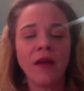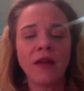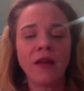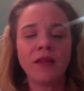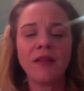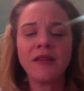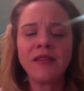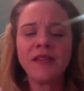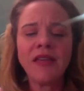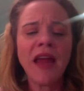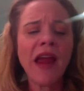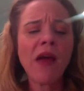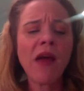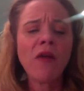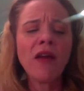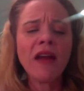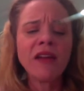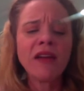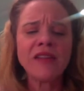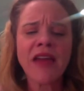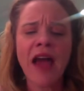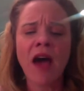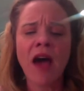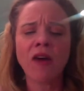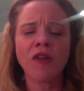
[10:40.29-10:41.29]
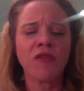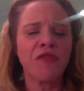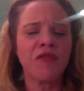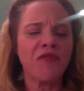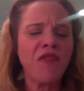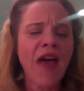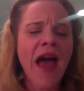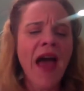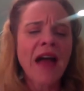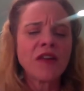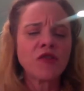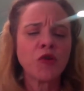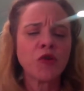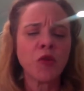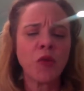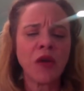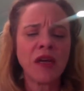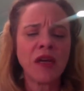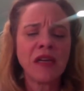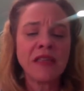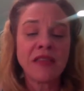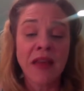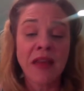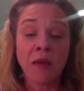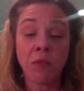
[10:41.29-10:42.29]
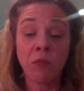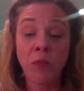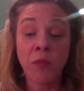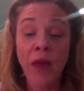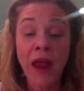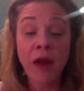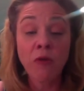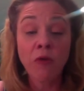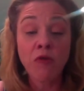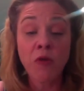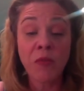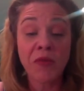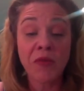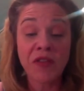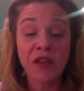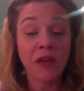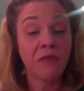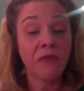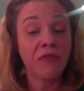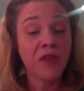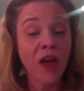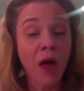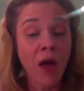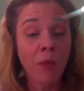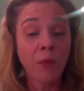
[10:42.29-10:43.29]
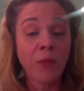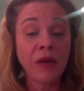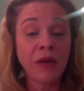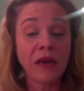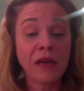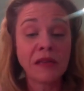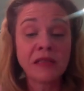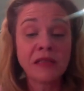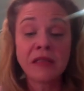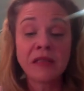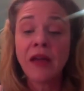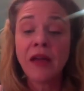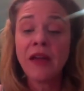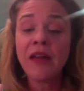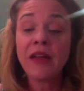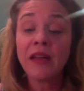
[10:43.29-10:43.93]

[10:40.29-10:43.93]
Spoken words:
The tearing down of factories and bankruptcy of companies